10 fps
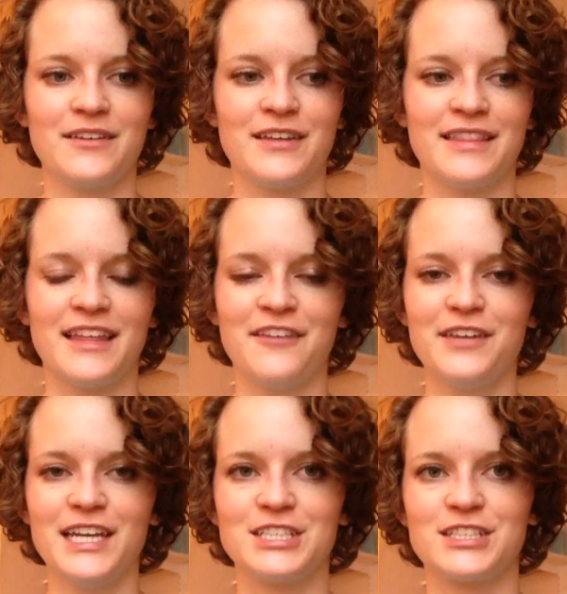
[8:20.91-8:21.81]
get that
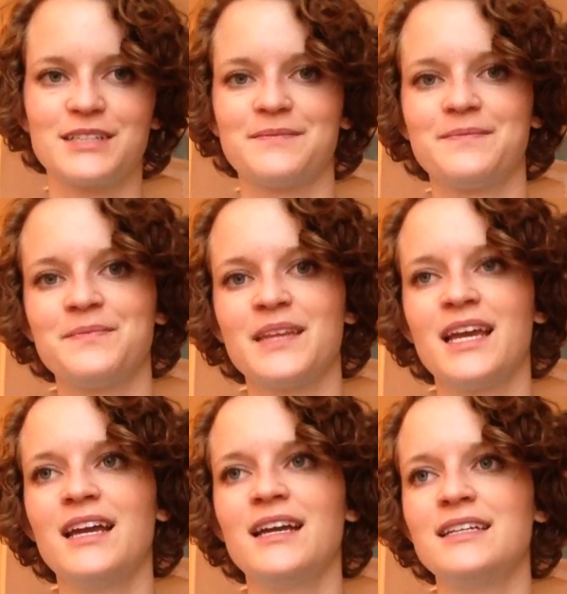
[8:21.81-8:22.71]
finished.
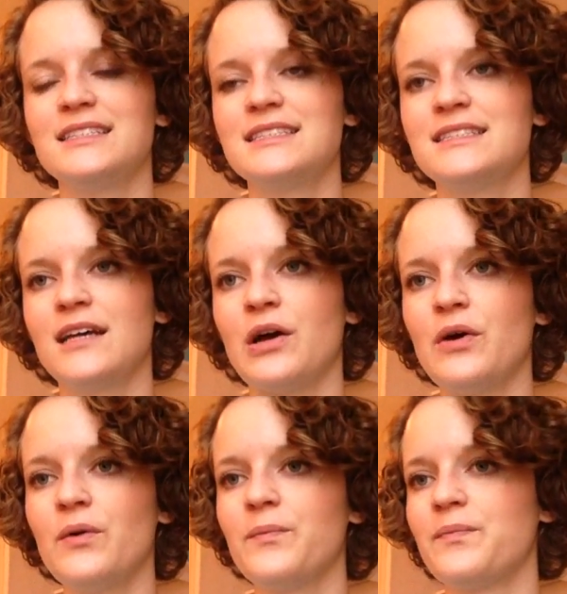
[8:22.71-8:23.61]

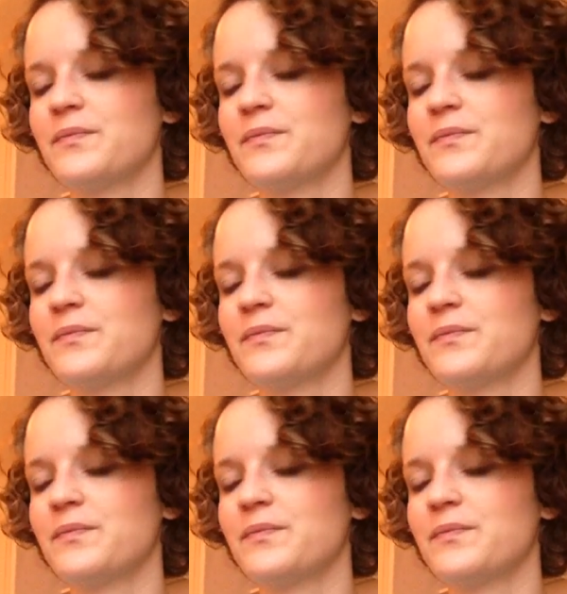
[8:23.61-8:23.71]
So,